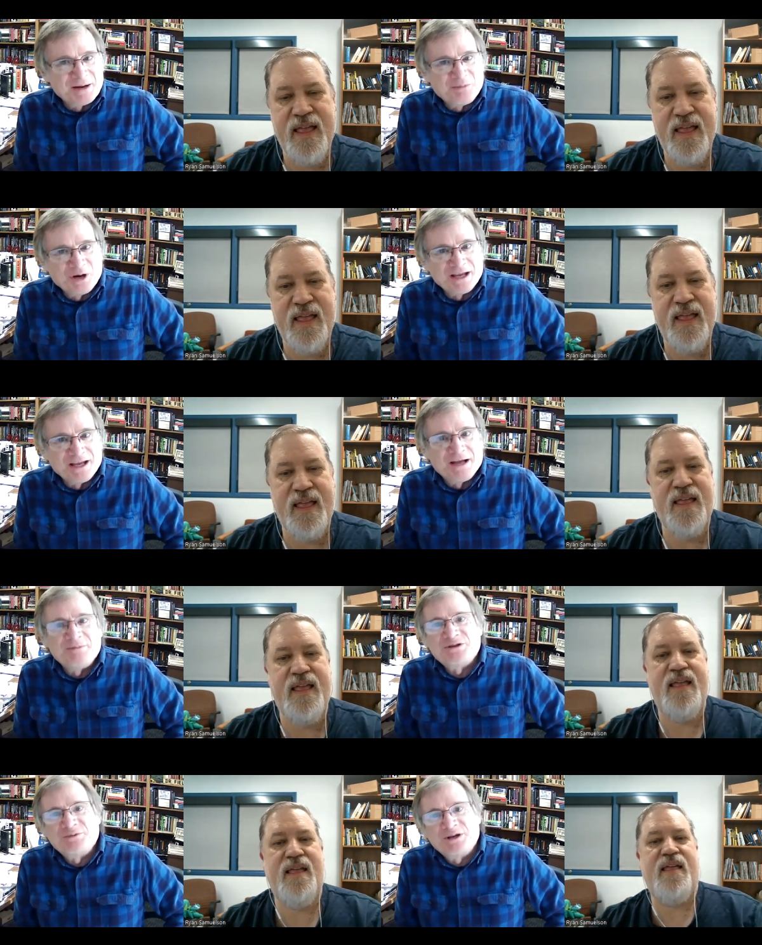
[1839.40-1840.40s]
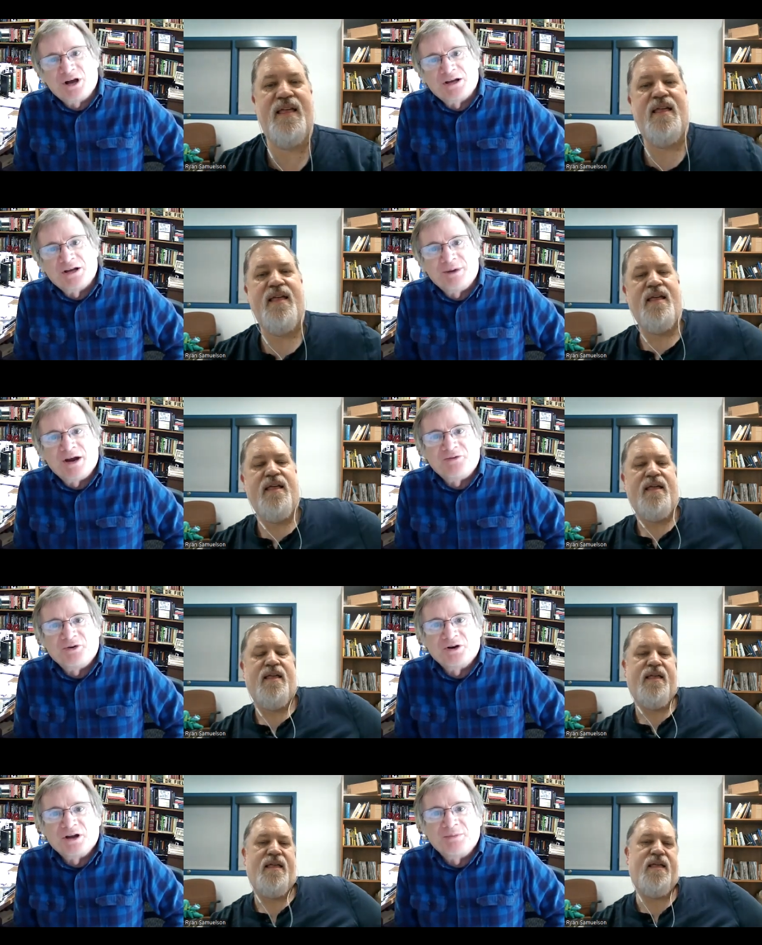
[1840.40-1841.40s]
Speaker 1: kept bringing it up. And so we talked about it for
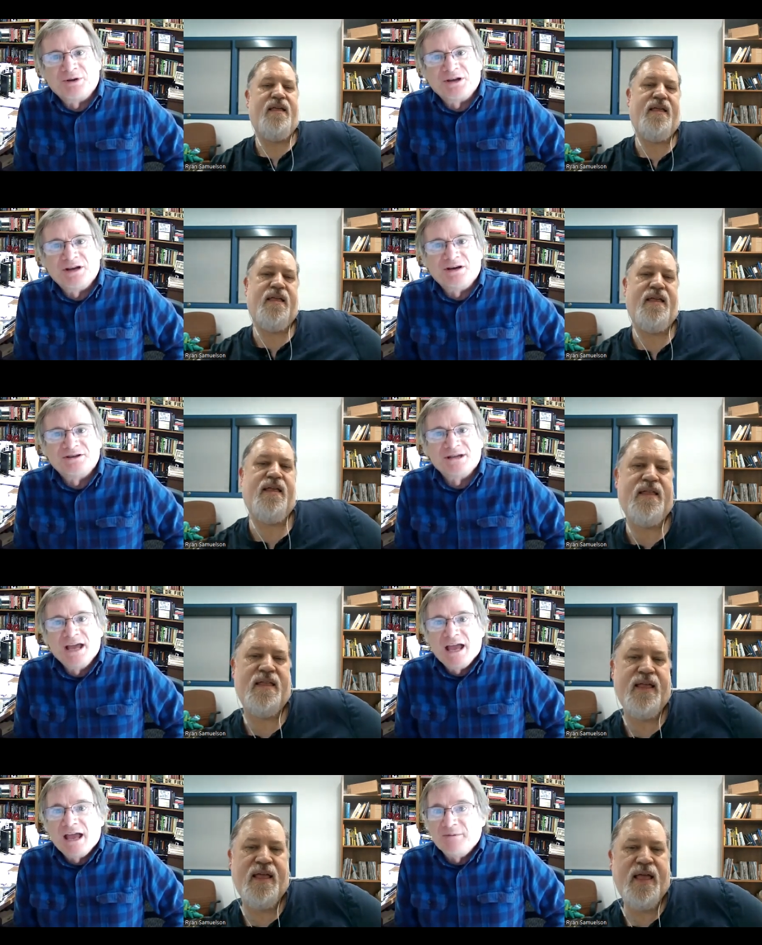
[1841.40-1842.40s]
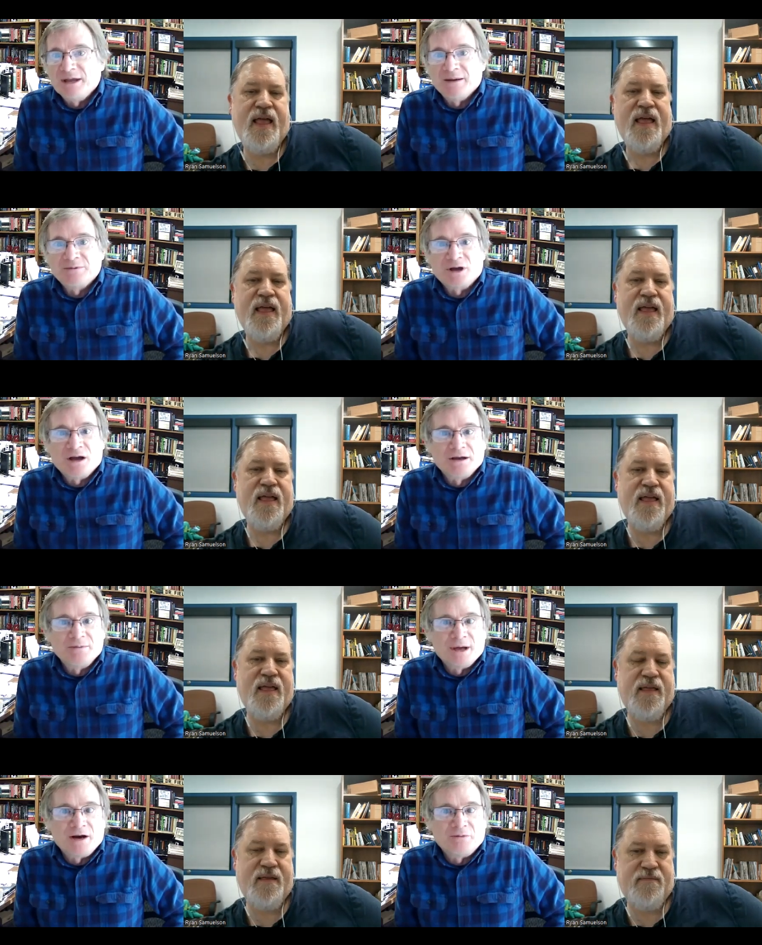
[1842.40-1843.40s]
a couple of years and we kept talking
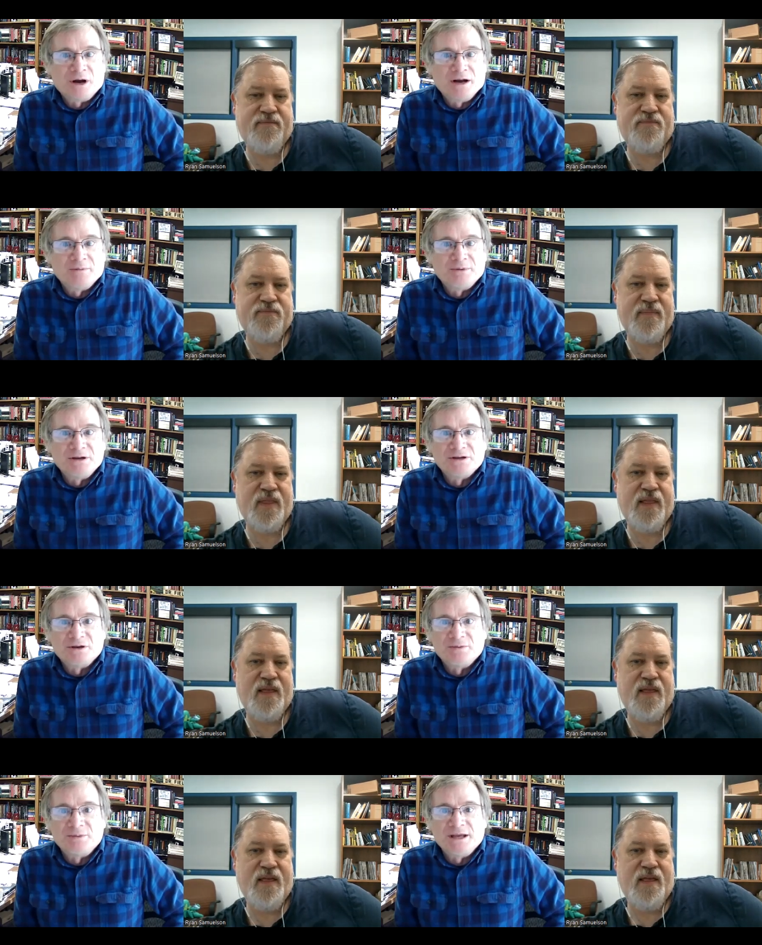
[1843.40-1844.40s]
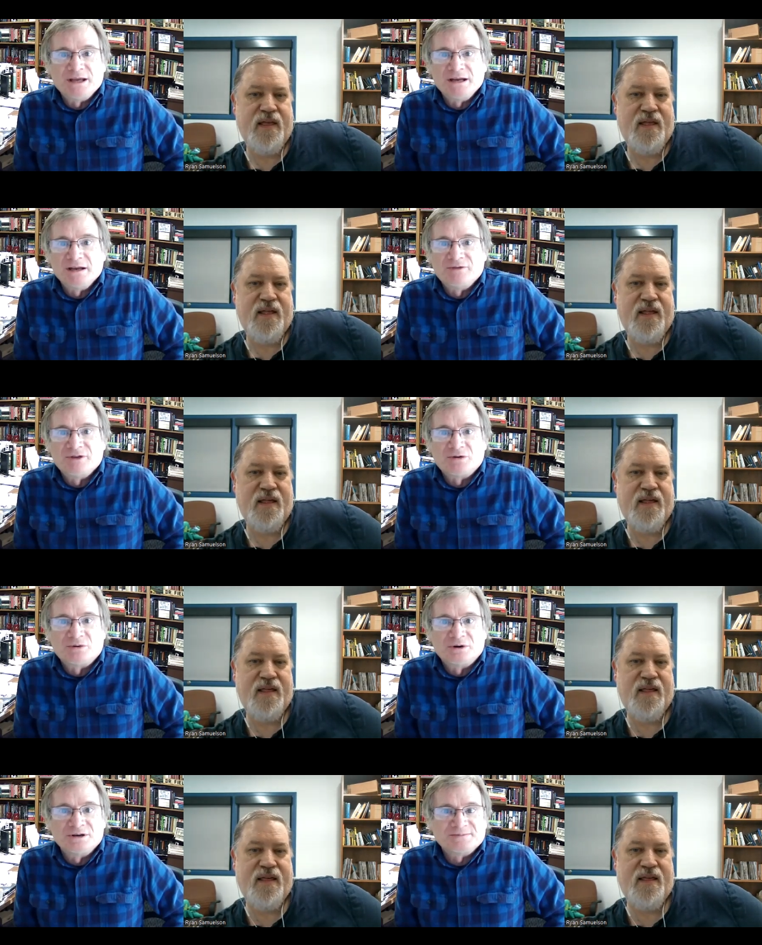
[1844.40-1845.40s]
about it right up until the beginning of the
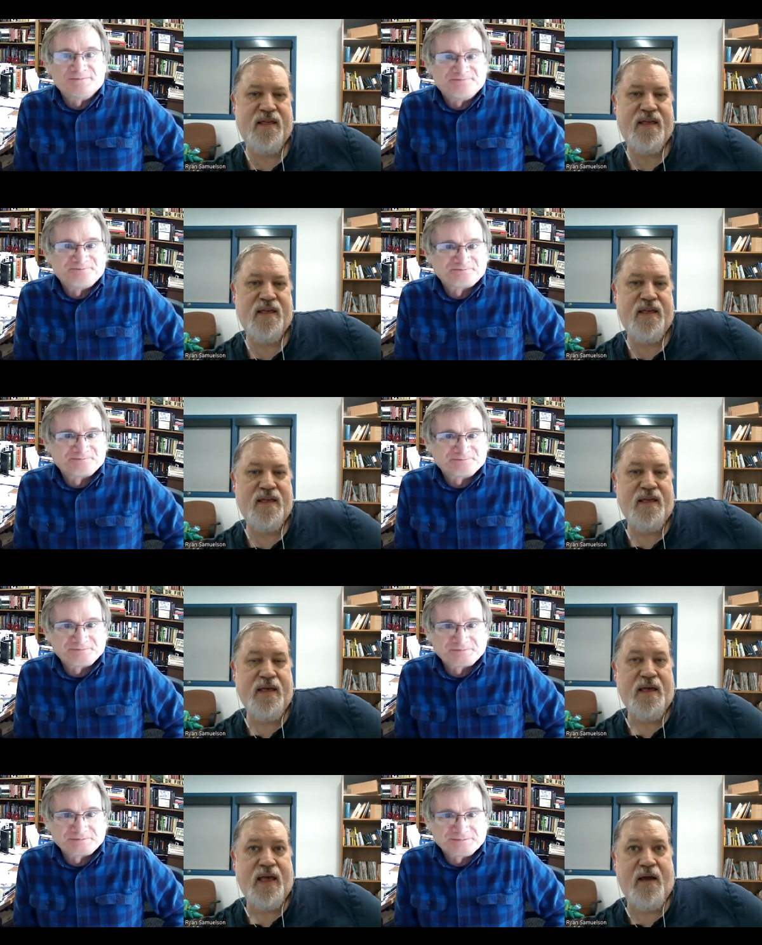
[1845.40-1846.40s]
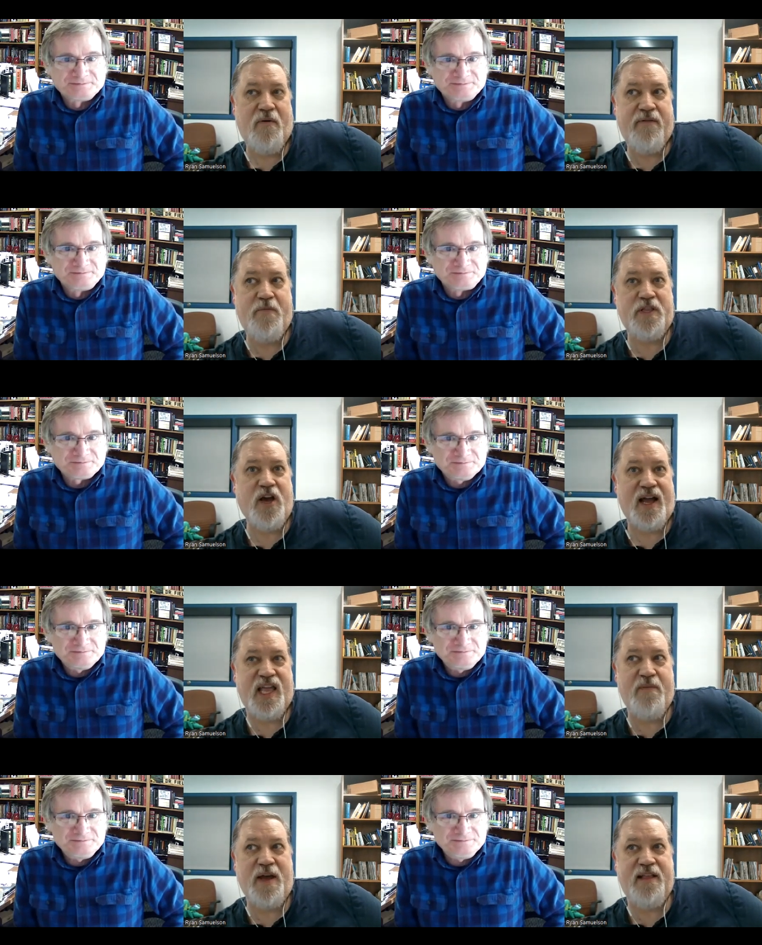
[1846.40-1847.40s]
Speaker 2: course. And we've been
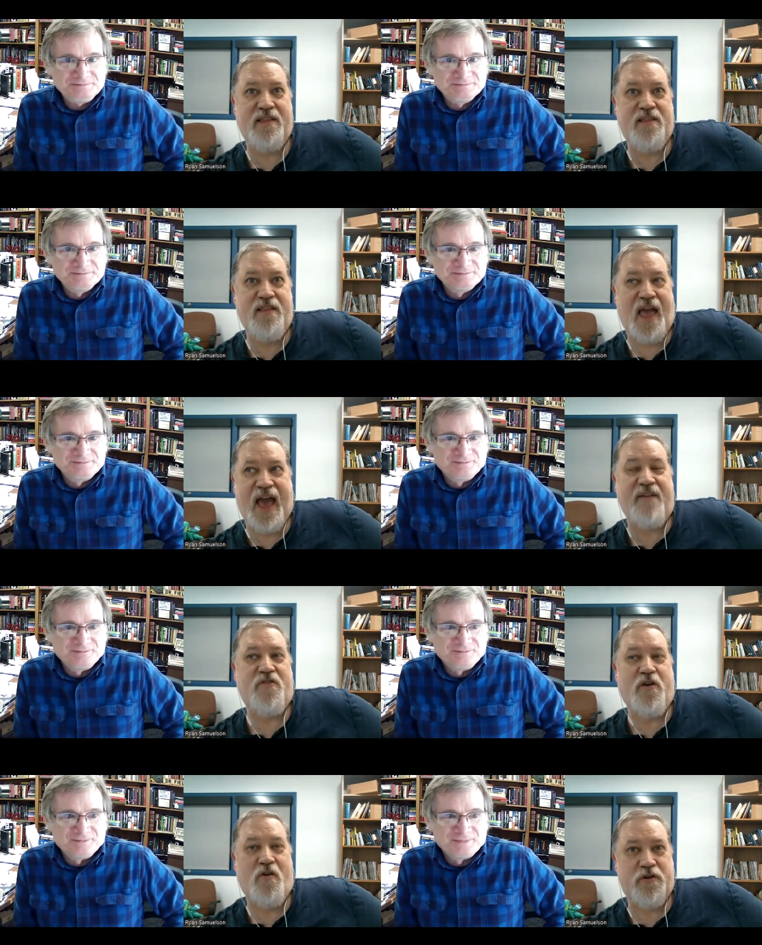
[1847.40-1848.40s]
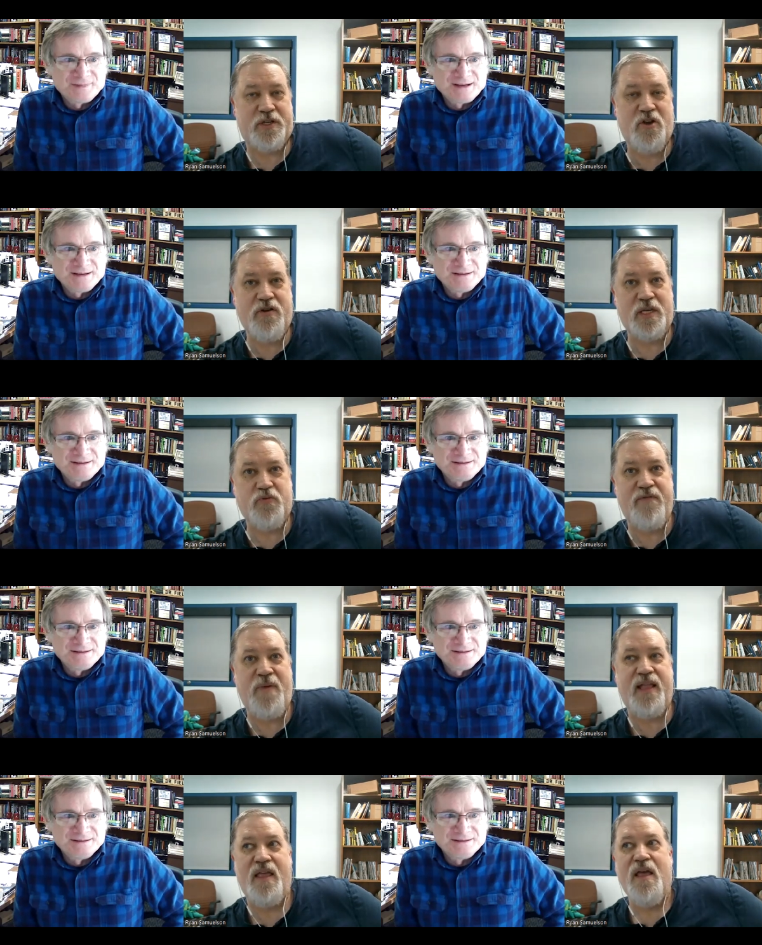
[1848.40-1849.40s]
talking about it after the course too, because we've
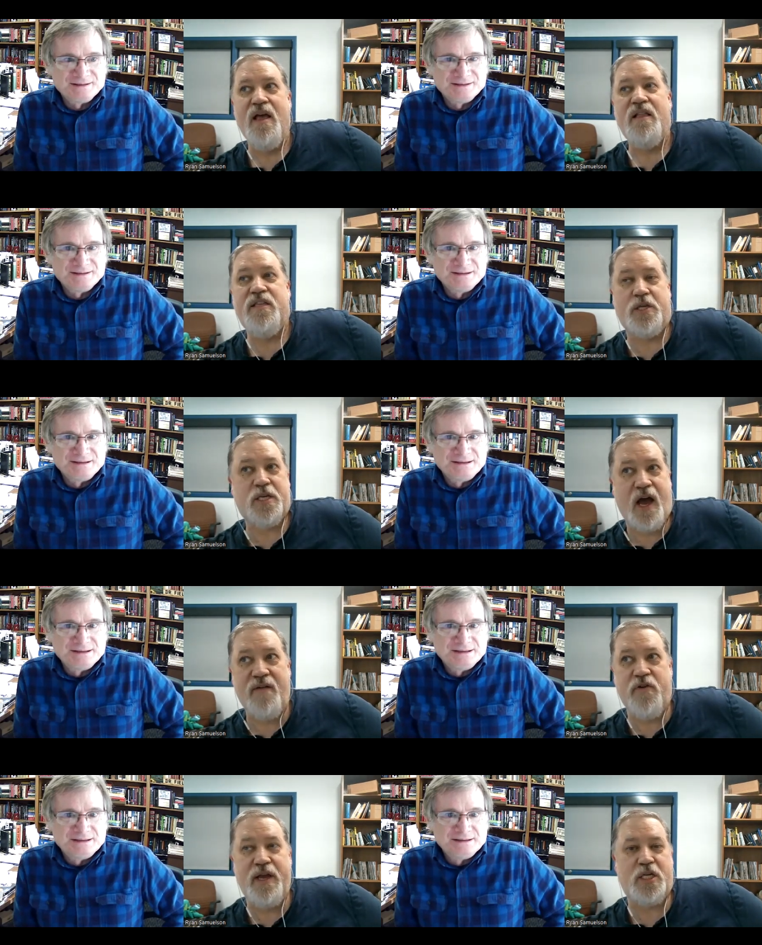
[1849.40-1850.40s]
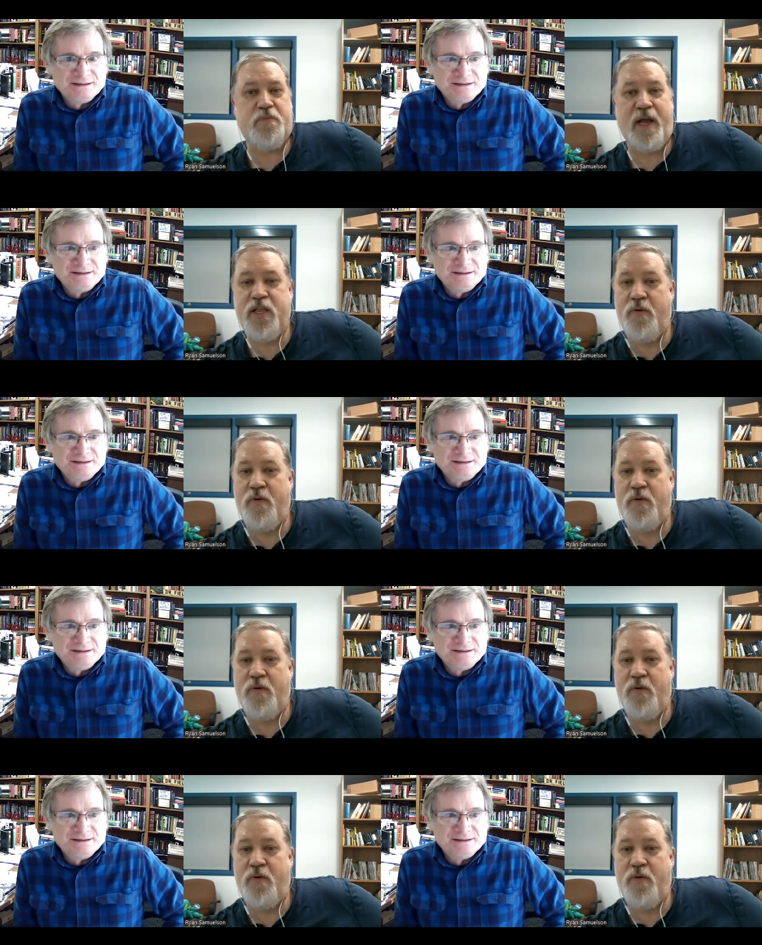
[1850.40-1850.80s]
made discoveries just by